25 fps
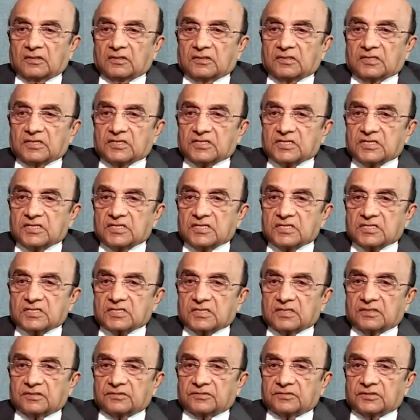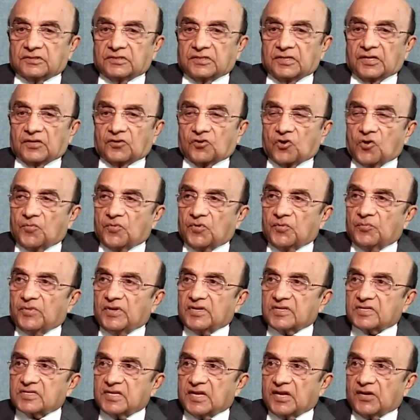This is, in the common
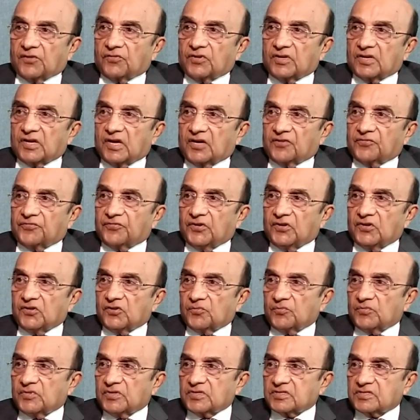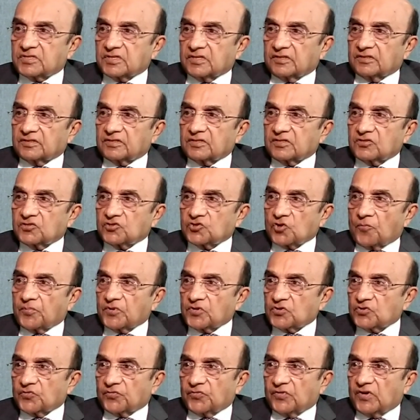man's language, heart failure means
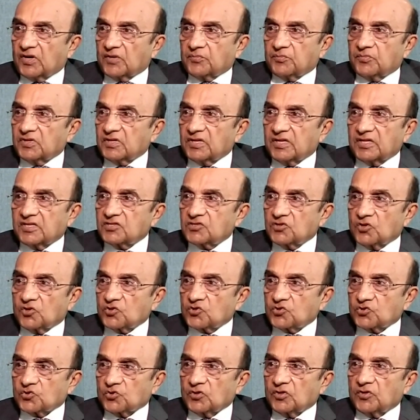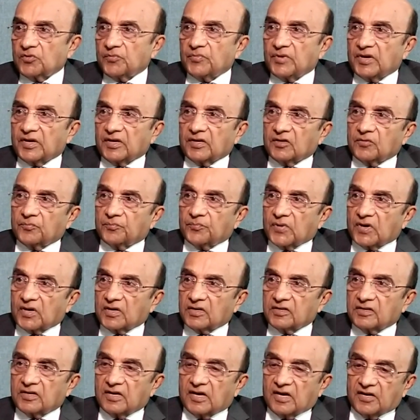stoppage of heart, but that's not so. In the medical
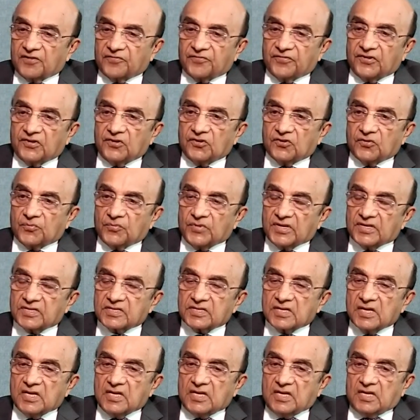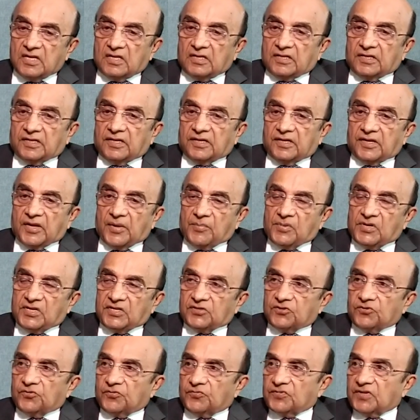parlor, heart failure means
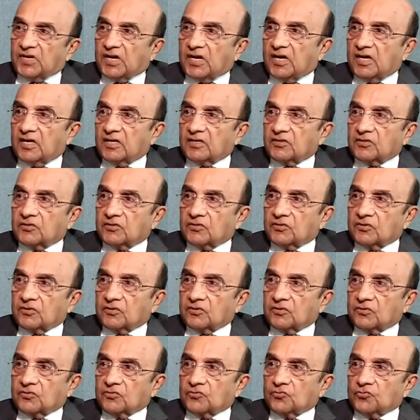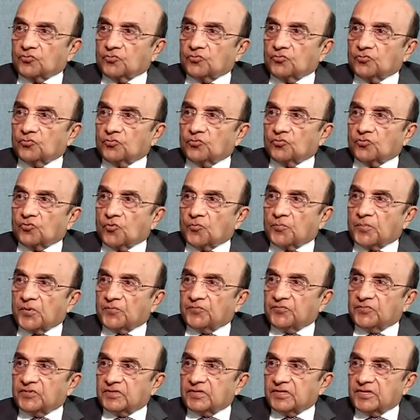inability of the heart to cope
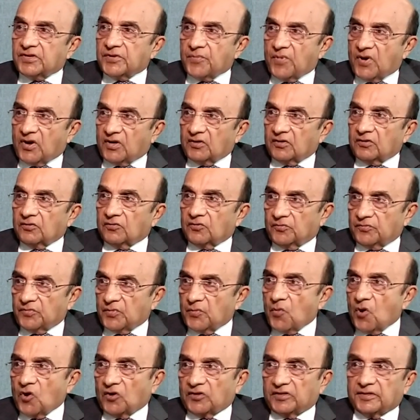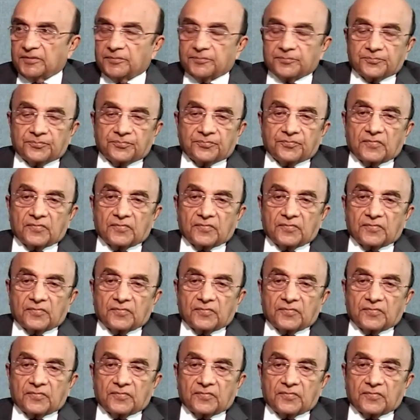up with the demand of the body.